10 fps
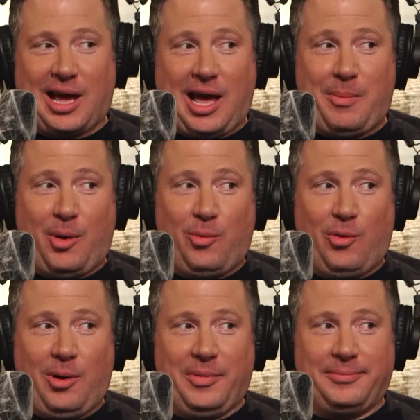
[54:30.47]
I'm a
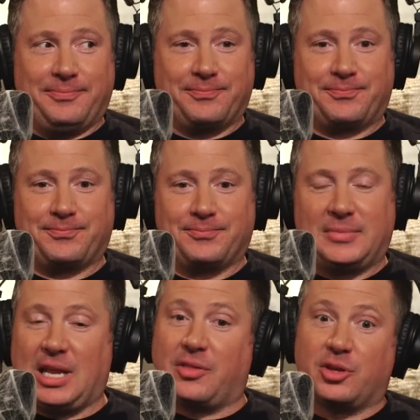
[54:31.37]
woman. Ow.
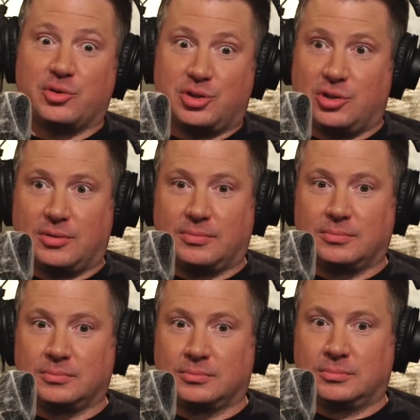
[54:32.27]
What I'm saying
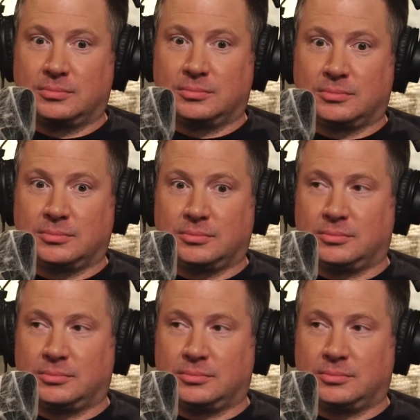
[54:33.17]
should. is that man had